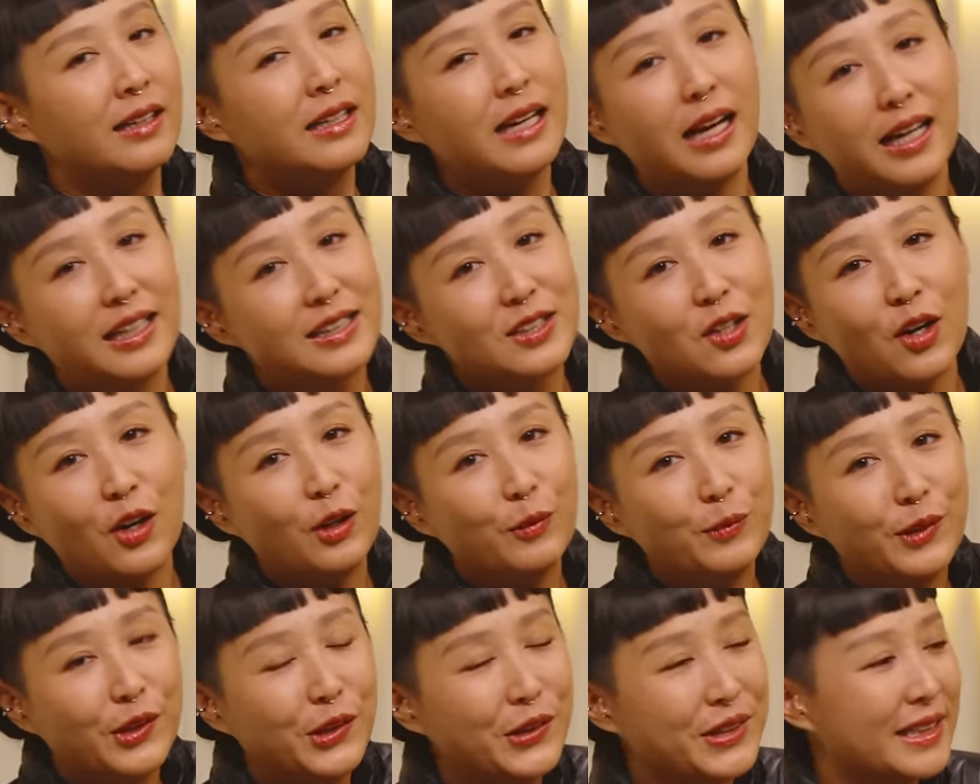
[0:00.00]
Yeah, it's
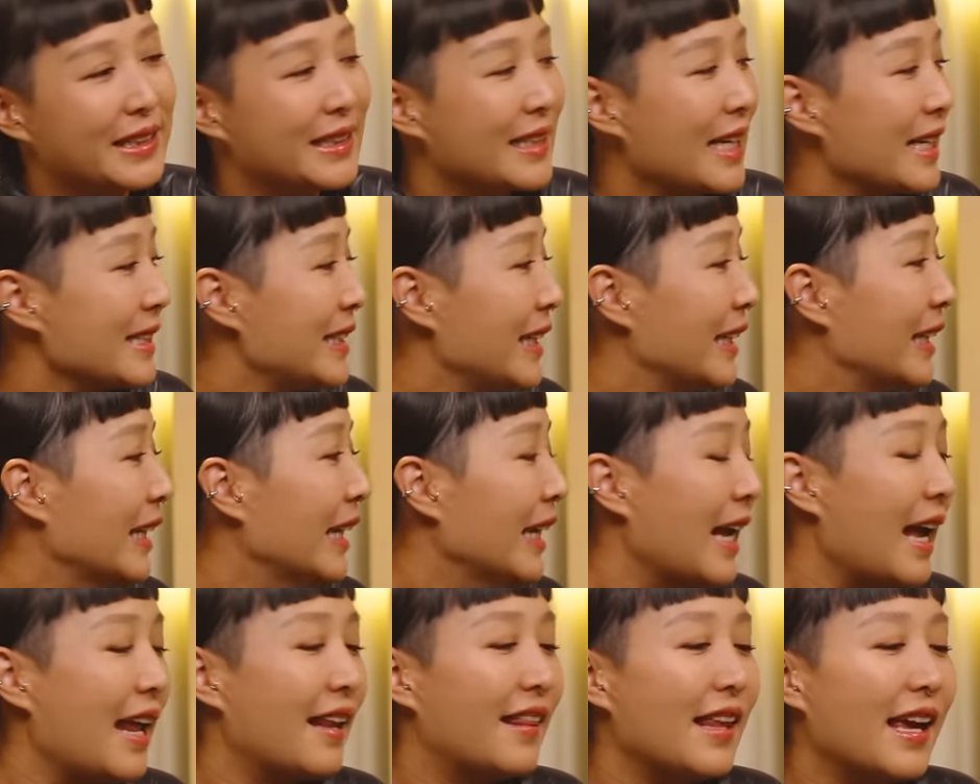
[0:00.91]
horrible, it's disgusting.
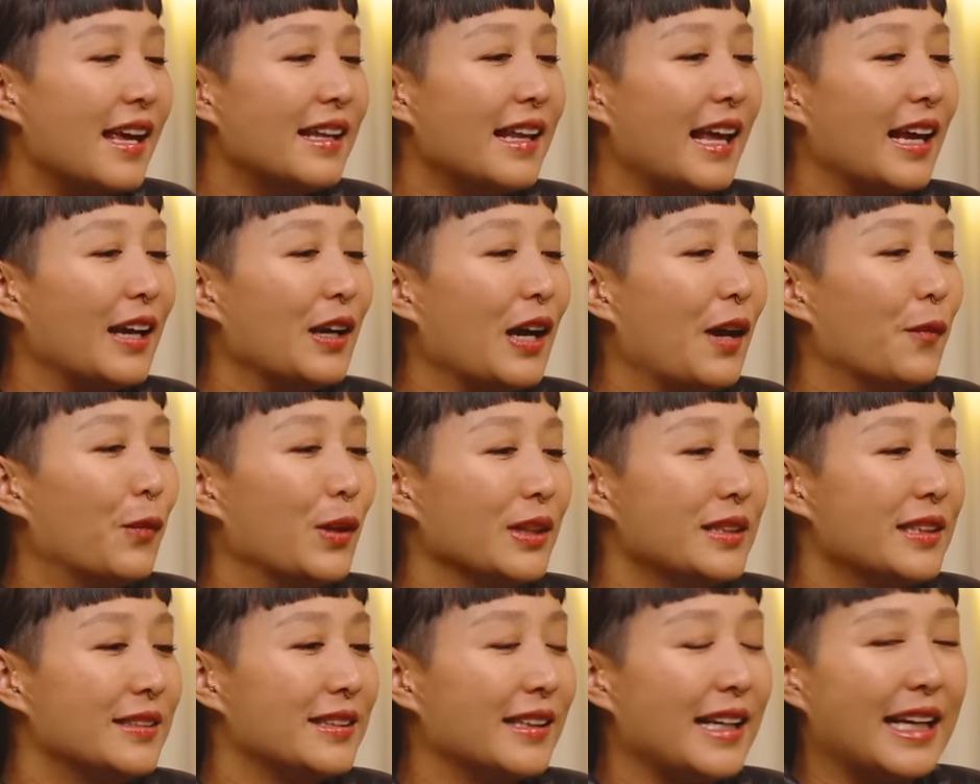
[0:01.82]
And then like, I
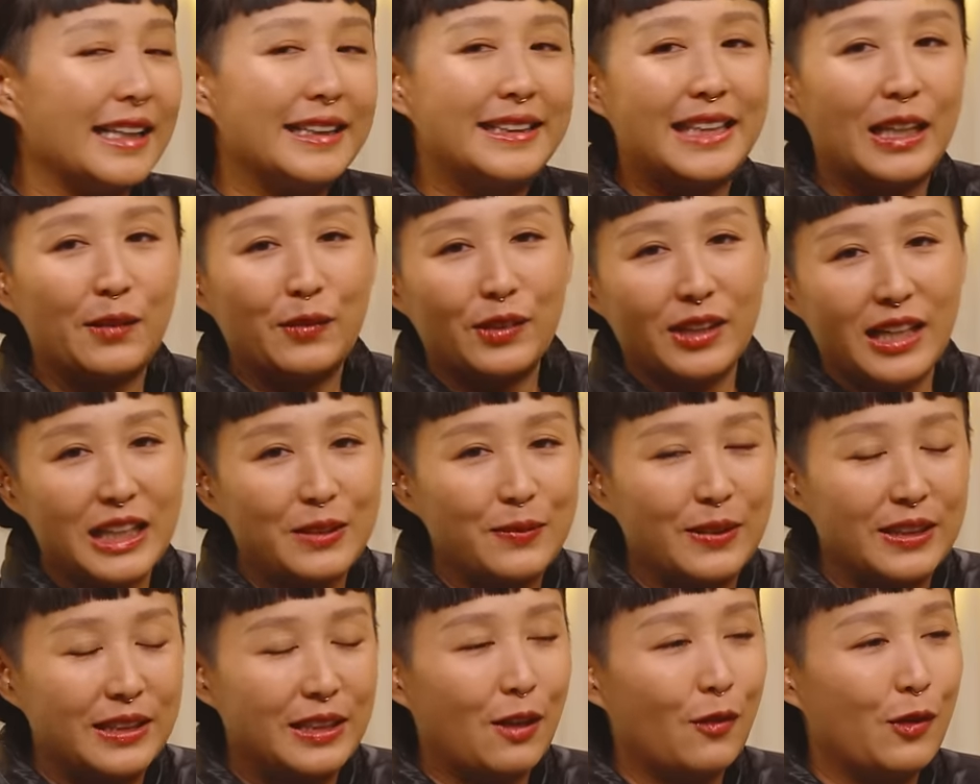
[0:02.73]
wanted to like
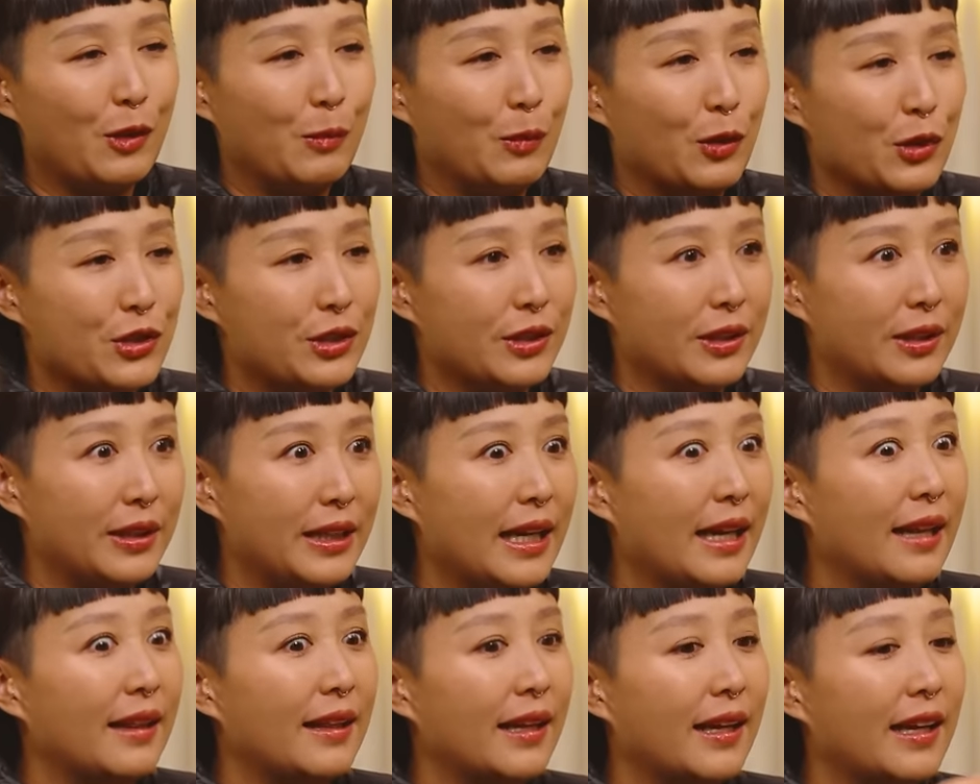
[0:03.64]
stabilize myself emotionally. And